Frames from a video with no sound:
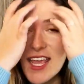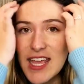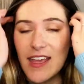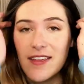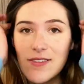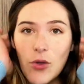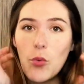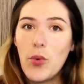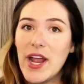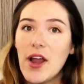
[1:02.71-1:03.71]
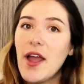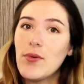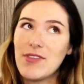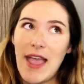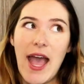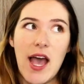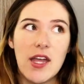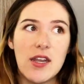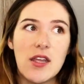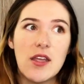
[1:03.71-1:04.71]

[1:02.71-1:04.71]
is where I was at